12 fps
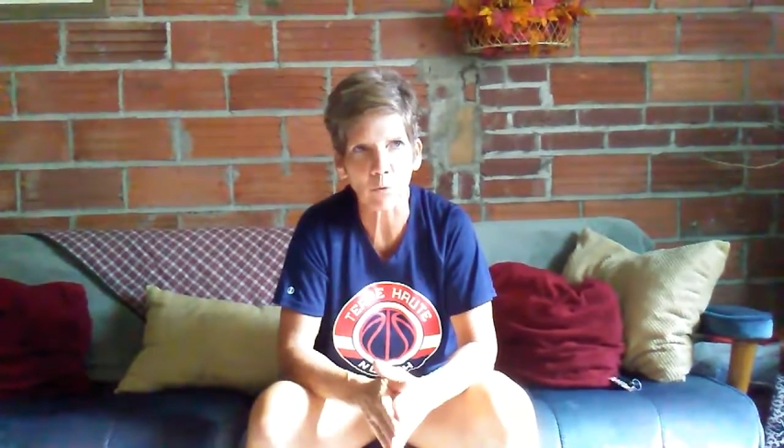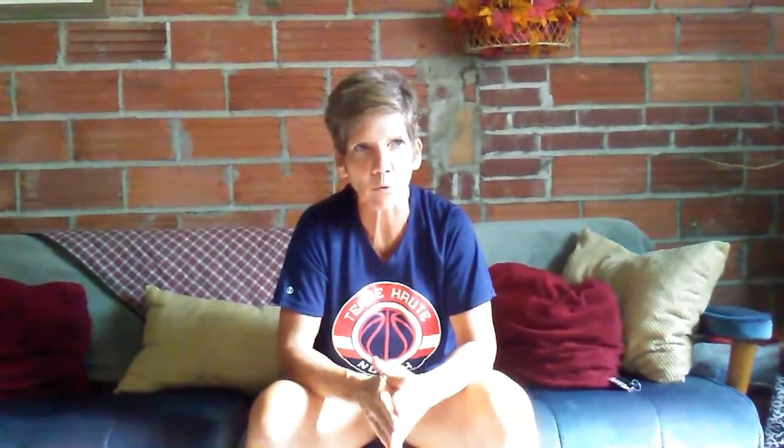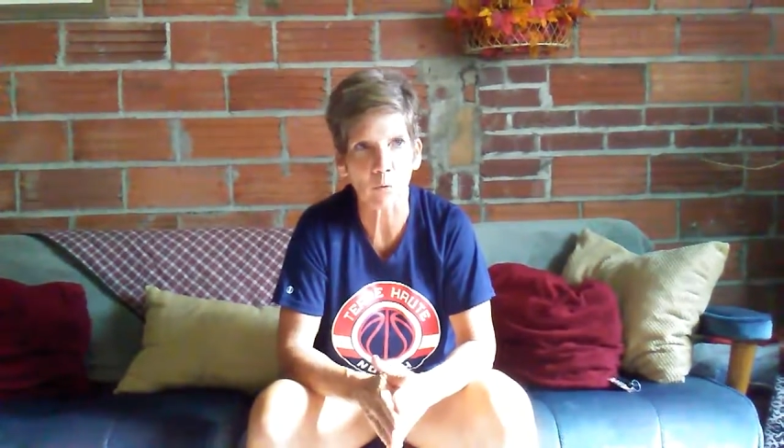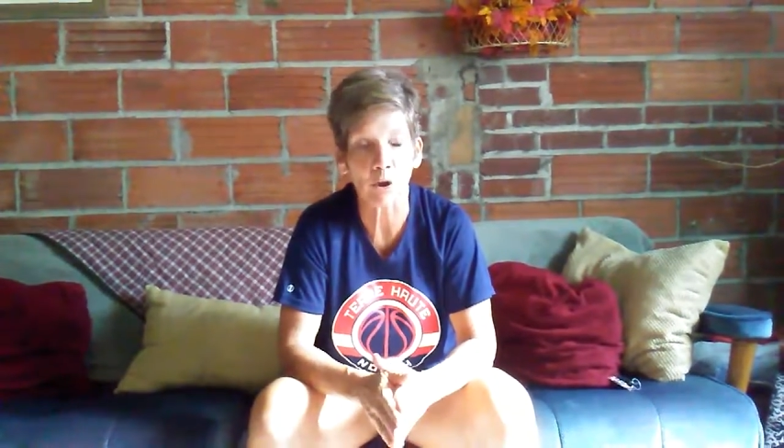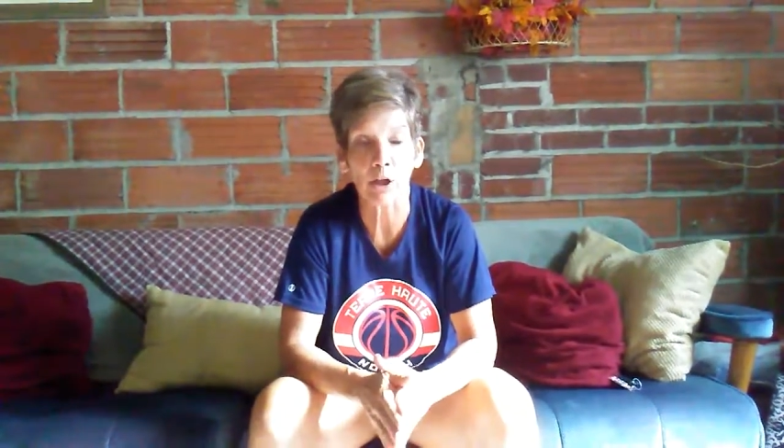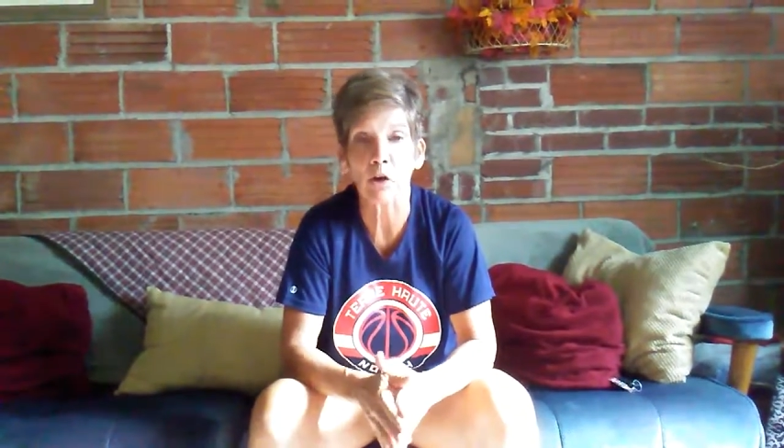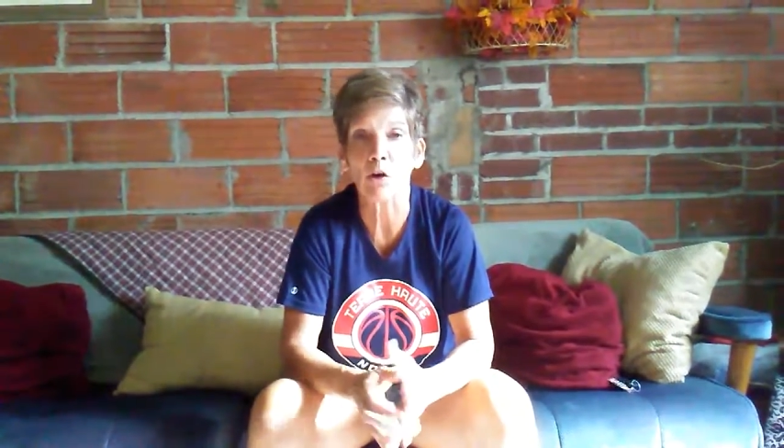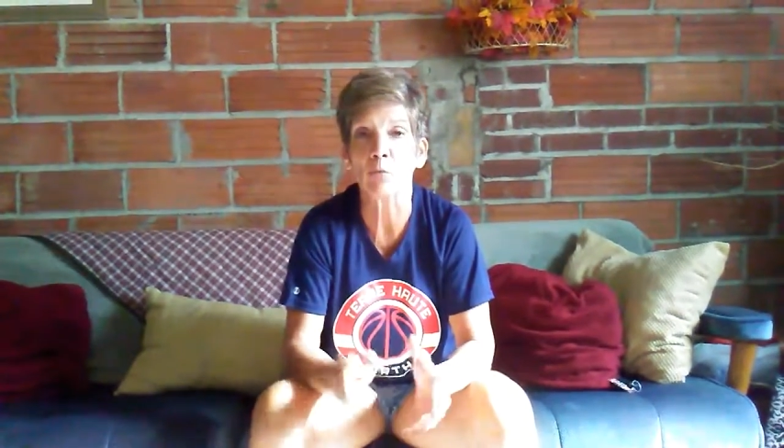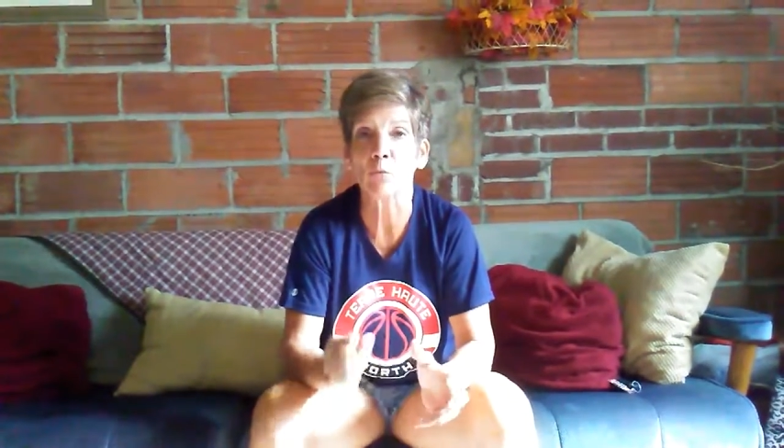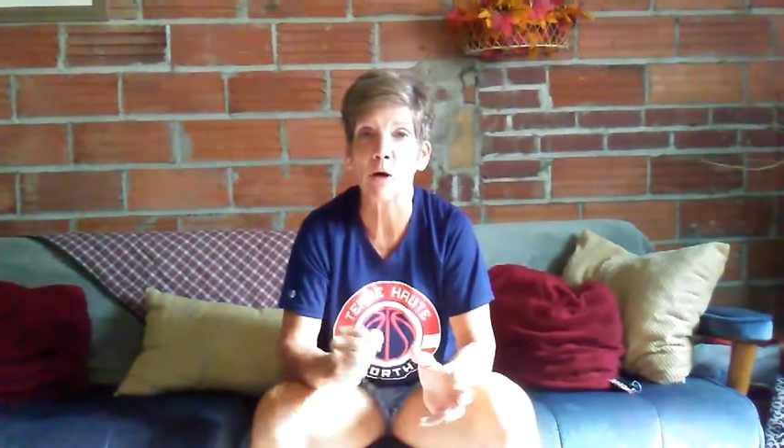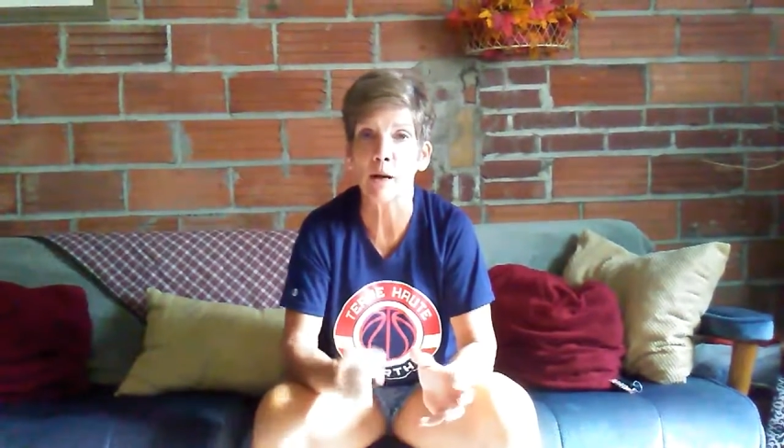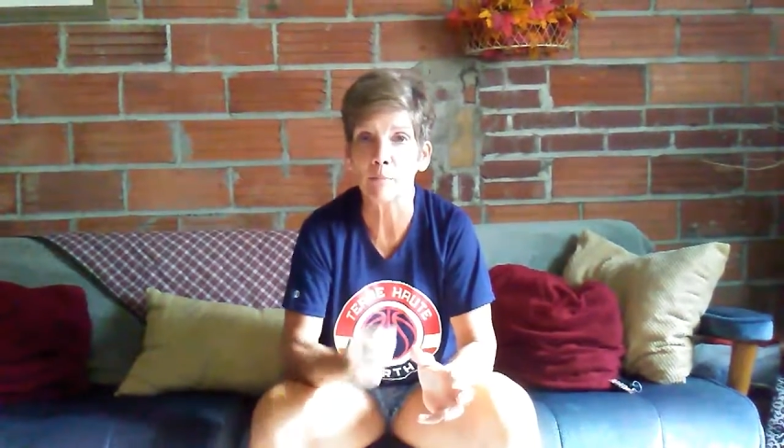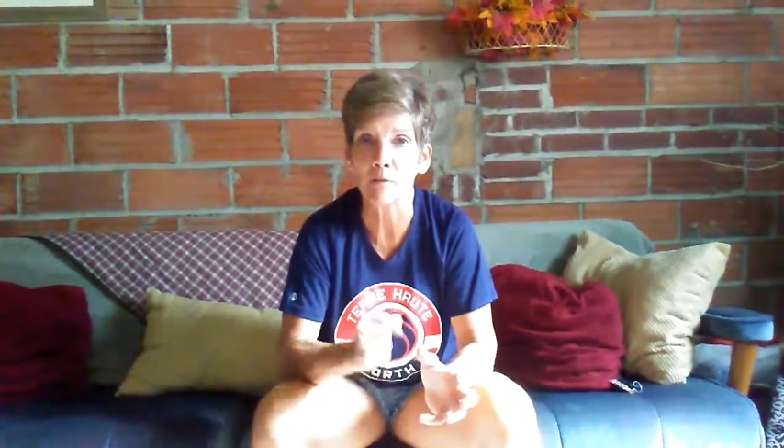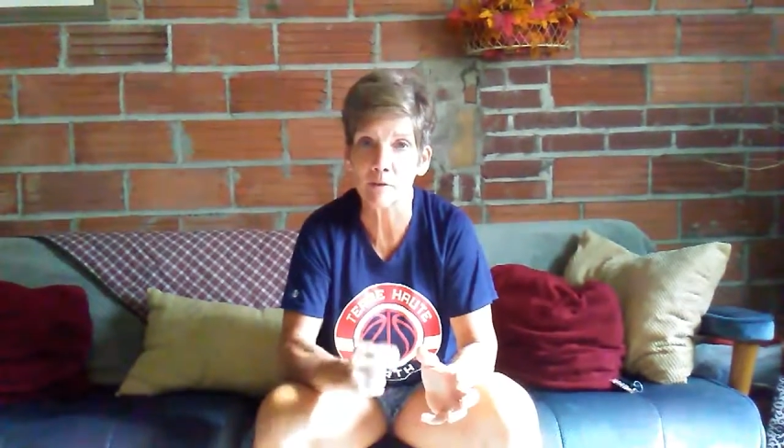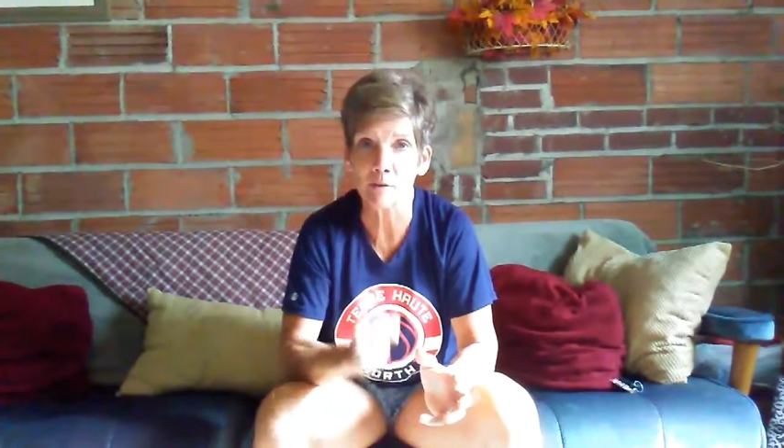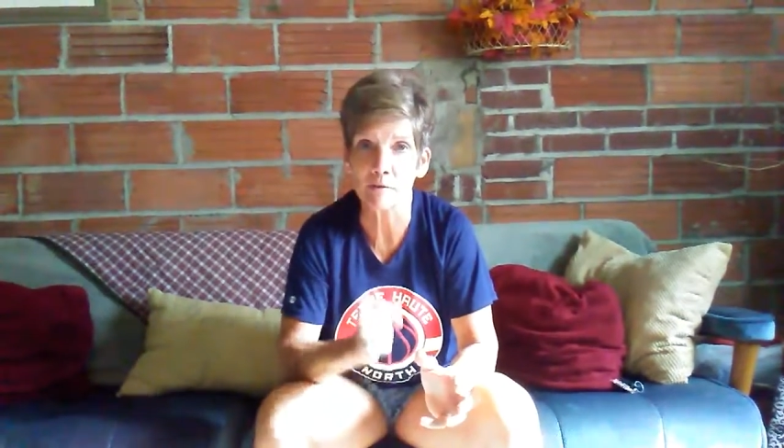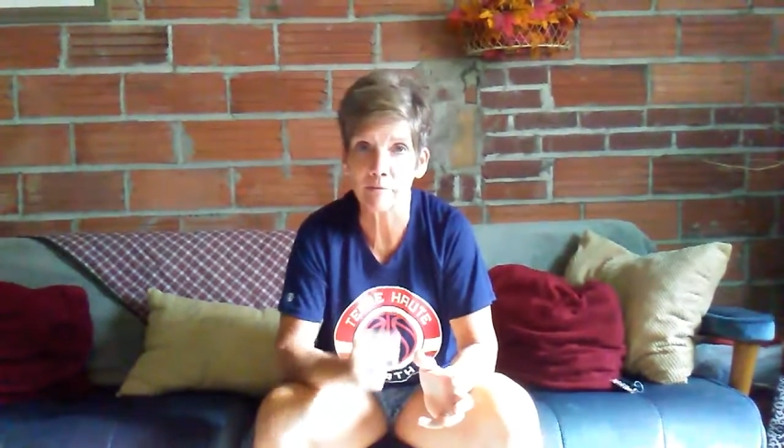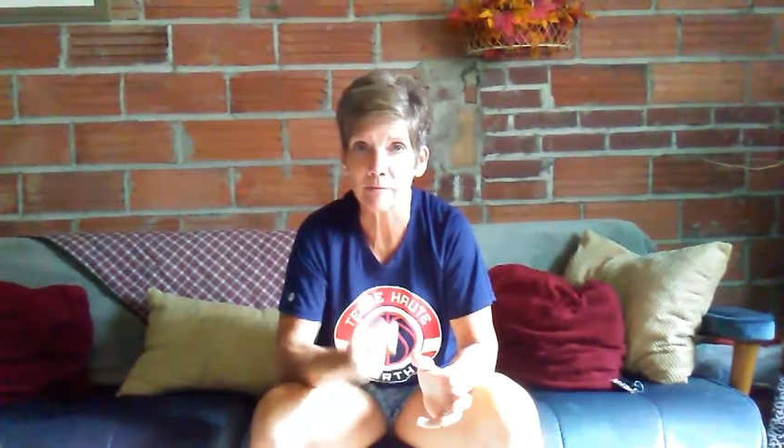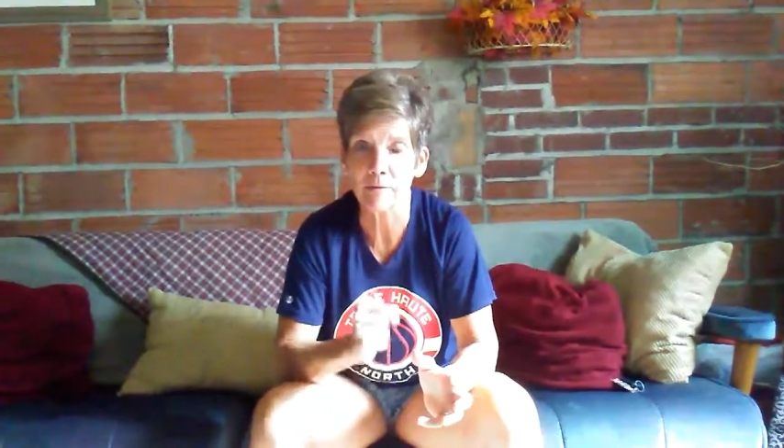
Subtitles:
we're working on reps.